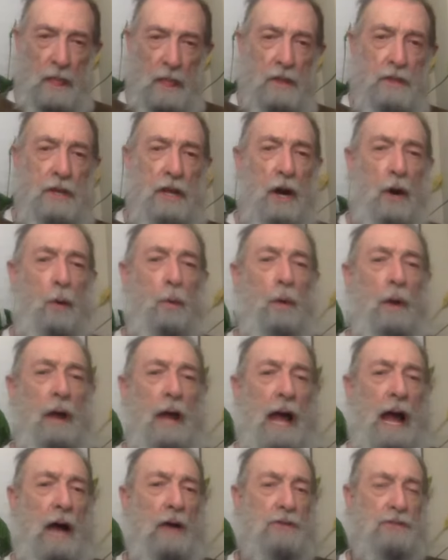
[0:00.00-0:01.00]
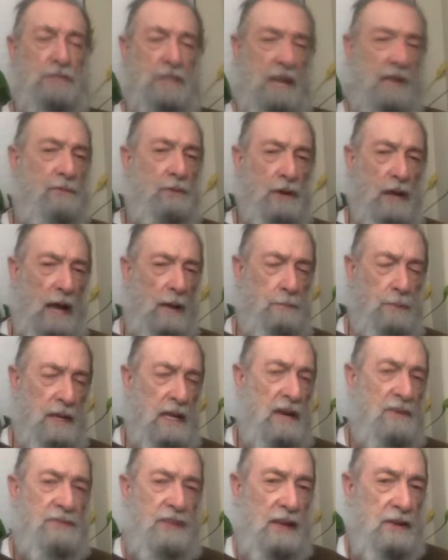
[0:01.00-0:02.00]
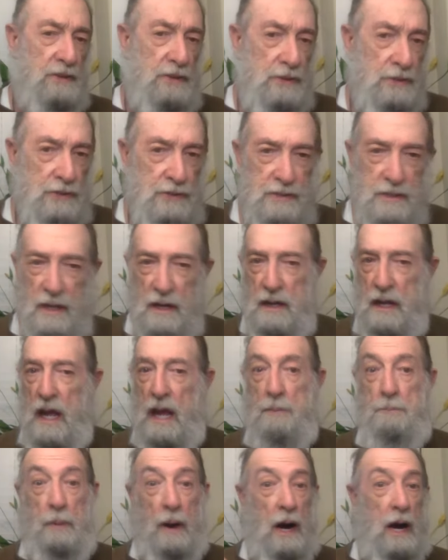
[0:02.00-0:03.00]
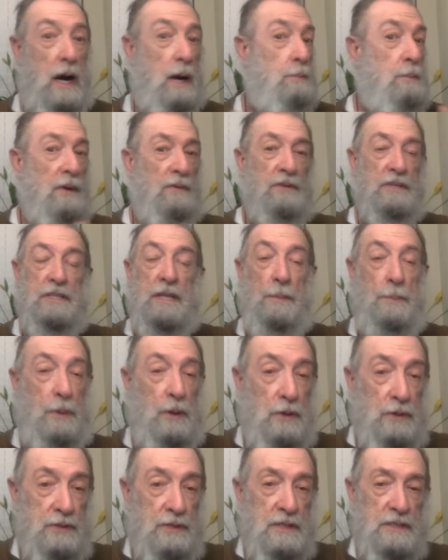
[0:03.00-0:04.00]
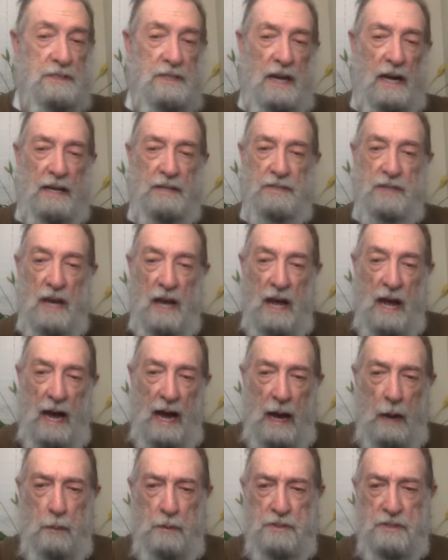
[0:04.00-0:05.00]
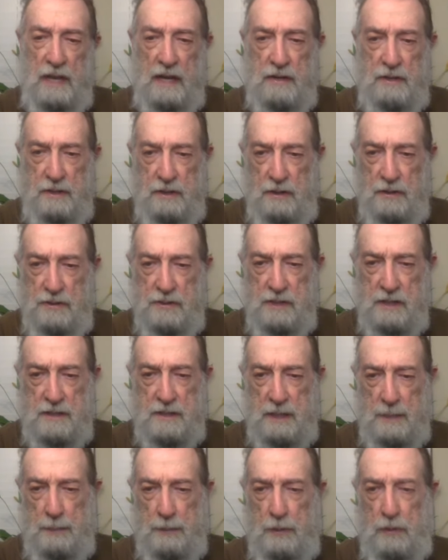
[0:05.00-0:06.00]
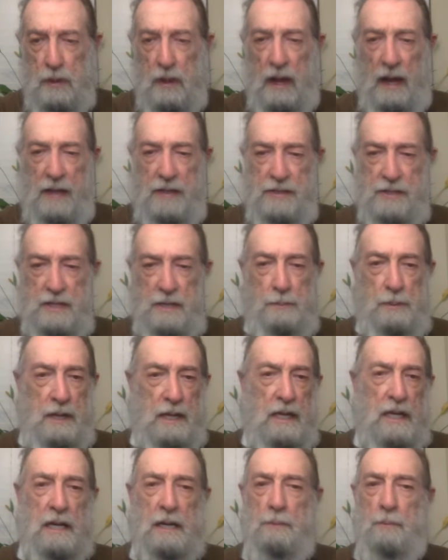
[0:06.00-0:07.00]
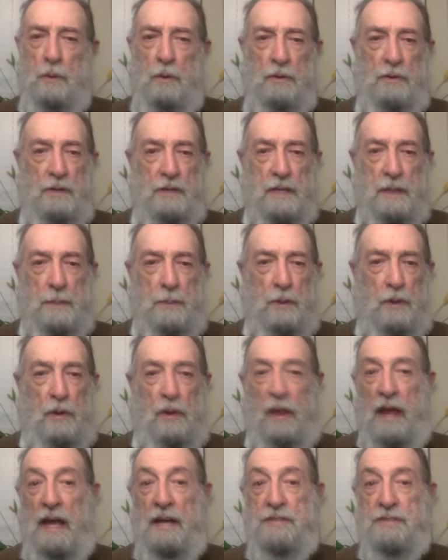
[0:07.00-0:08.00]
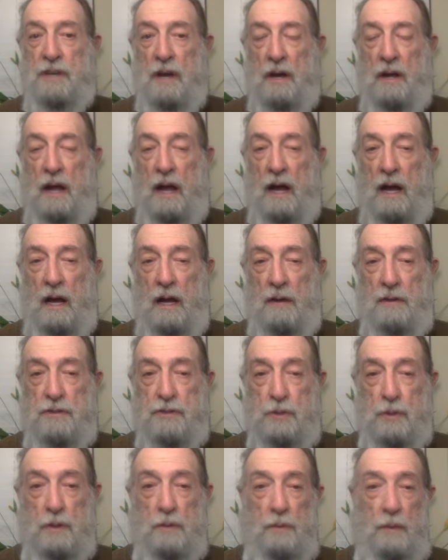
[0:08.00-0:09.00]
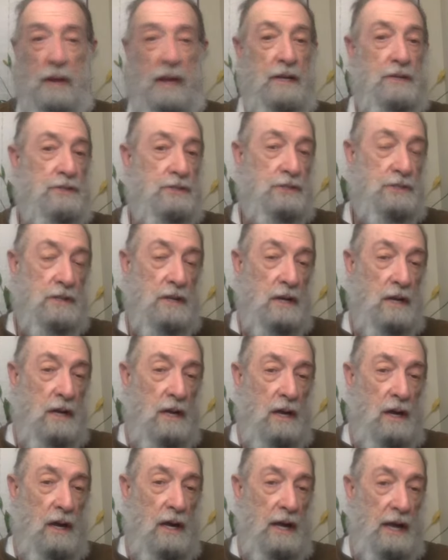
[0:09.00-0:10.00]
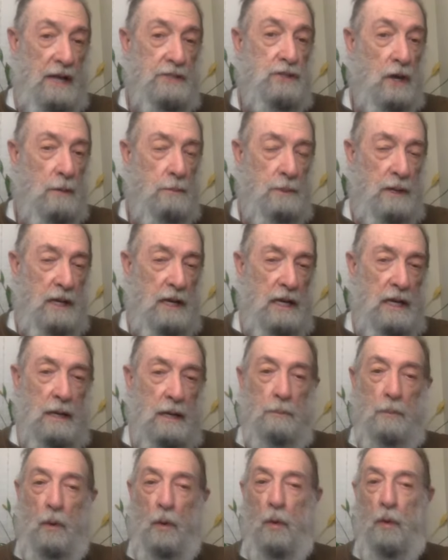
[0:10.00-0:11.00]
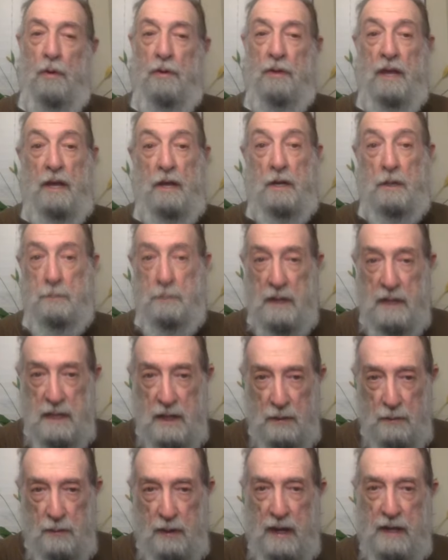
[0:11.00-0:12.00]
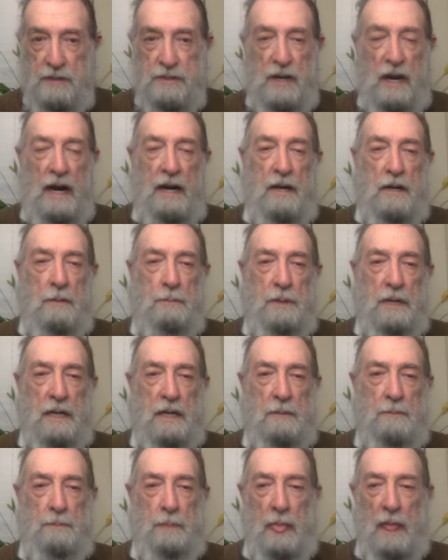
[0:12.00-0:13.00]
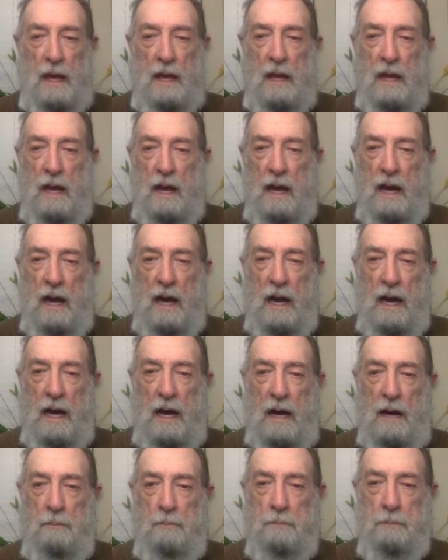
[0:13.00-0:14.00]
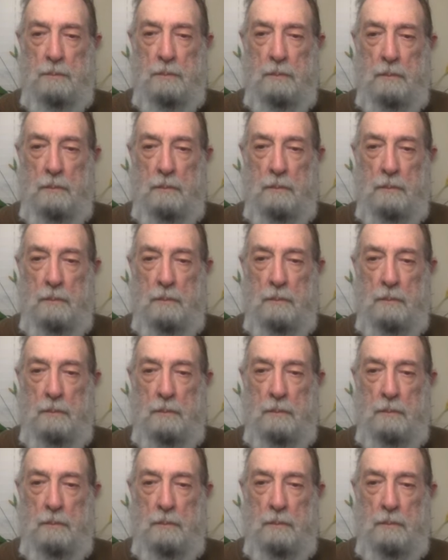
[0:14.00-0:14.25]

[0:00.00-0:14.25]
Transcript: you know, how safe would I be if they used a, a bomb of a typical size? I would say use the typical I C B M or the typical S, uh, short range, uh, S R B M, or the intermediate range, I R B M, um,